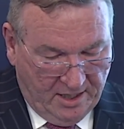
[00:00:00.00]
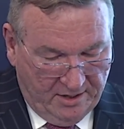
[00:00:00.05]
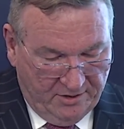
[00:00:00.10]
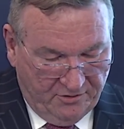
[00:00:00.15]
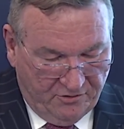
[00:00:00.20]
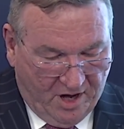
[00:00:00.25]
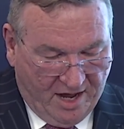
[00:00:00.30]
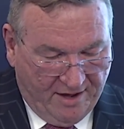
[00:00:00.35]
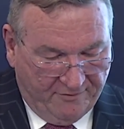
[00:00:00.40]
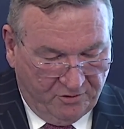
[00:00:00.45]

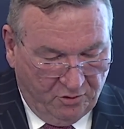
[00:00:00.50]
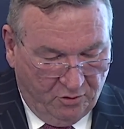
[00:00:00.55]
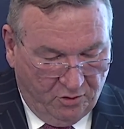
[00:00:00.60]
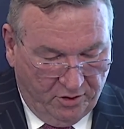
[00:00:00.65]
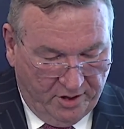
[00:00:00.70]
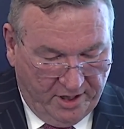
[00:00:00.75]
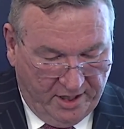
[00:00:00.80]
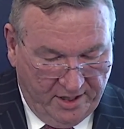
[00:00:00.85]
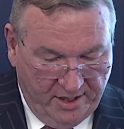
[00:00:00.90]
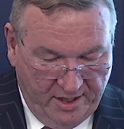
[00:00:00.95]
draft
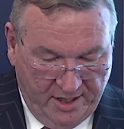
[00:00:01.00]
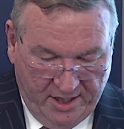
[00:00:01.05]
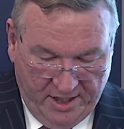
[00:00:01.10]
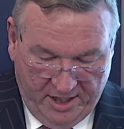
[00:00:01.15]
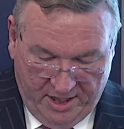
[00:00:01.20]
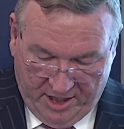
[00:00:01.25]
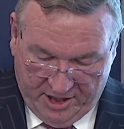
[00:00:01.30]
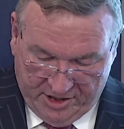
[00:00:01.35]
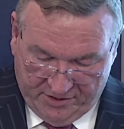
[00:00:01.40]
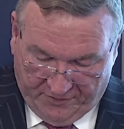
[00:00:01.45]
order
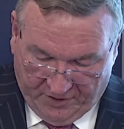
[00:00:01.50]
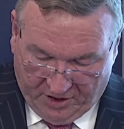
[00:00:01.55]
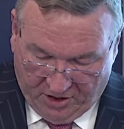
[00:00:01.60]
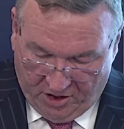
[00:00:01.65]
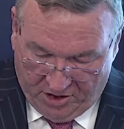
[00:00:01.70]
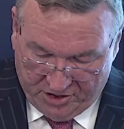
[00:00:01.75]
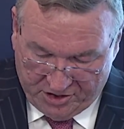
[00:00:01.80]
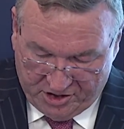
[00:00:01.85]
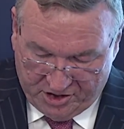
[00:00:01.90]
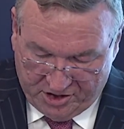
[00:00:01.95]
is for
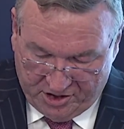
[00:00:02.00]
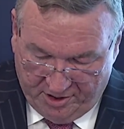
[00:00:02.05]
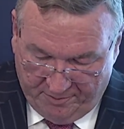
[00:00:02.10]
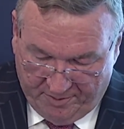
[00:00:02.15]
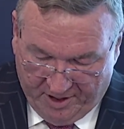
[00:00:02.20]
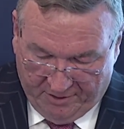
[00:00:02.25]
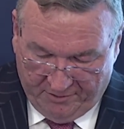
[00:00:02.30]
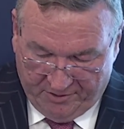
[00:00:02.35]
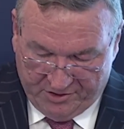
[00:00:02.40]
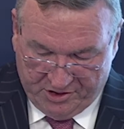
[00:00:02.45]
costs to
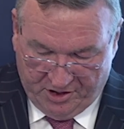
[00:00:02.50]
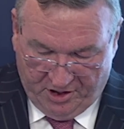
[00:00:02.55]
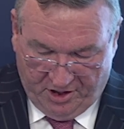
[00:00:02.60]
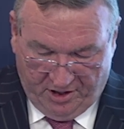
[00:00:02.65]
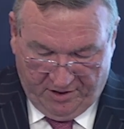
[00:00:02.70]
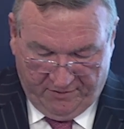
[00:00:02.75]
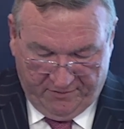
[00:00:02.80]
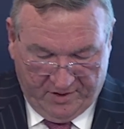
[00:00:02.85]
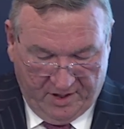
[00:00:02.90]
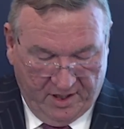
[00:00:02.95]
be
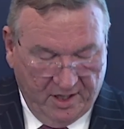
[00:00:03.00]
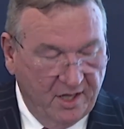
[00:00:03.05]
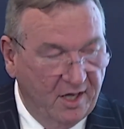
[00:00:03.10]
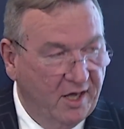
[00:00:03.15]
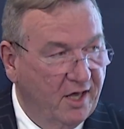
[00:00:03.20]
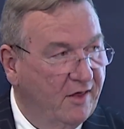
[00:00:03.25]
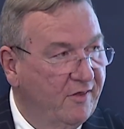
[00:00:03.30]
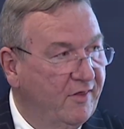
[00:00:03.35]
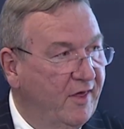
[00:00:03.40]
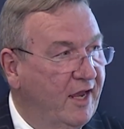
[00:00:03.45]
reserved,
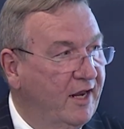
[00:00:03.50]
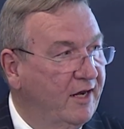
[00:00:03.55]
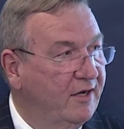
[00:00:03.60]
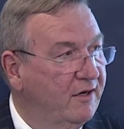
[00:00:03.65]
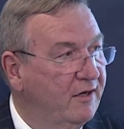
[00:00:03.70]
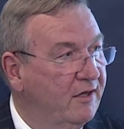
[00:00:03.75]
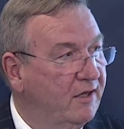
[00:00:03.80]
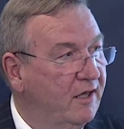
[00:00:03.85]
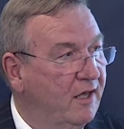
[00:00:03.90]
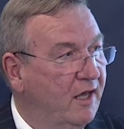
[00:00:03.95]
then
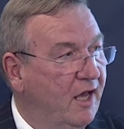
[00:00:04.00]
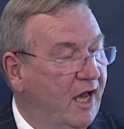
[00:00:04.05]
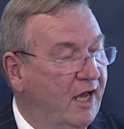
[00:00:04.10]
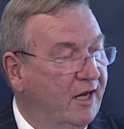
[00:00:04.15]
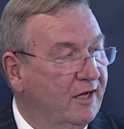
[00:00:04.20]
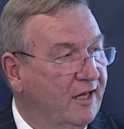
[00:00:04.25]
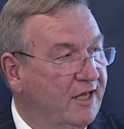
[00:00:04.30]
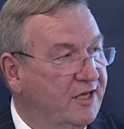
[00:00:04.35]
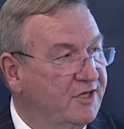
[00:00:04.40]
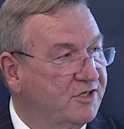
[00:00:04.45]

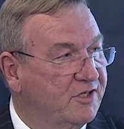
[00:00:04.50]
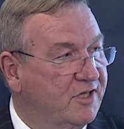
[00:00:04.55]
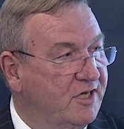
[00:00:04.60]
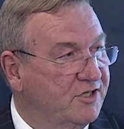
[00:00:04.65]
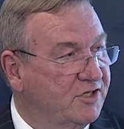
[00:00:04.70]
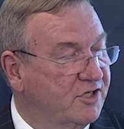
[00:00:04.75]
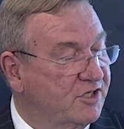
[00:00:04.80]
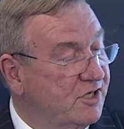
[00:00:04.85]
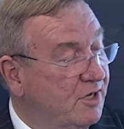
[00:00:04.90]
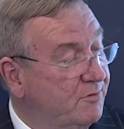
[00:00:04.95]
unless
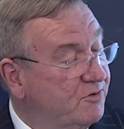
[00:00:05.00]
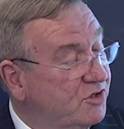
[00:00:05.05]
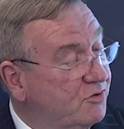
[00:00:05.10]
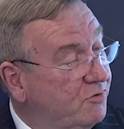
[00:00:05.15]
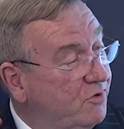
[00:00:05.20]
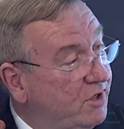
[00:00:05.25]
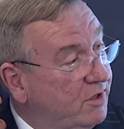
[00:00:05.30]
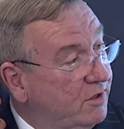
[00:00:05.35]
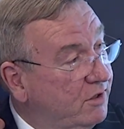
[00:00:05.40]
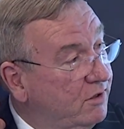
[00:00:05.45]
there's a
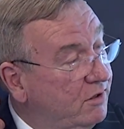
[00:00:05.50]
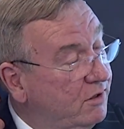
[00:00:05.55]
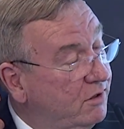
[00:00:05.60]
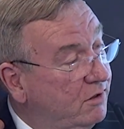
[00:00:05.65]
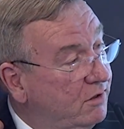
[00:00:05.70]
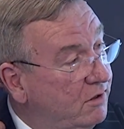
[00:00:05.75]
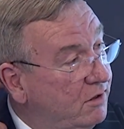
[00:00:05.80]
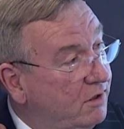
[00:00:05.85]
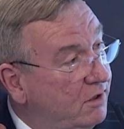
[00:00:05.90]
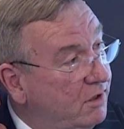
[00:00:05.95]
subsequent
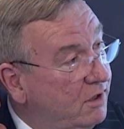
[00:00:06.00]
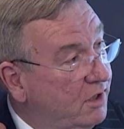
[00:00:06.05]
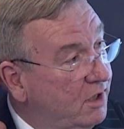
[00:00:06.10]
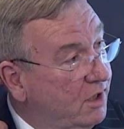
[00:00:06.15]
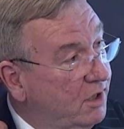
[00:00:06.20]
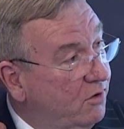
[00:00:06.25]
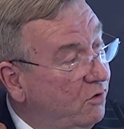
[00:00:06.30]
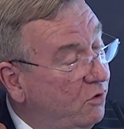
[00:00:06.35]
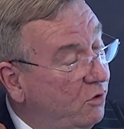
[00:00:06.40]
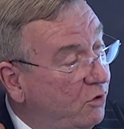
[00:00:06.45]

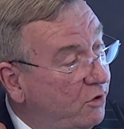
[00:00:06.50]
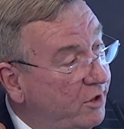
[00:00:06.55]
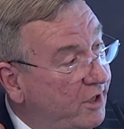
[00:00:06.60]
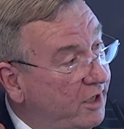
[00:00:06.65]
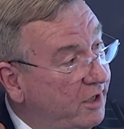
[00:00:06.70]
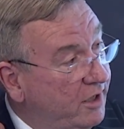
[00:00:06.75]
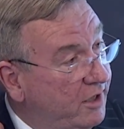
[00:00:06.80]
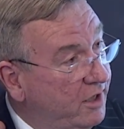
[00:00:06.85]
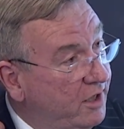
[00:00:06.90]
order,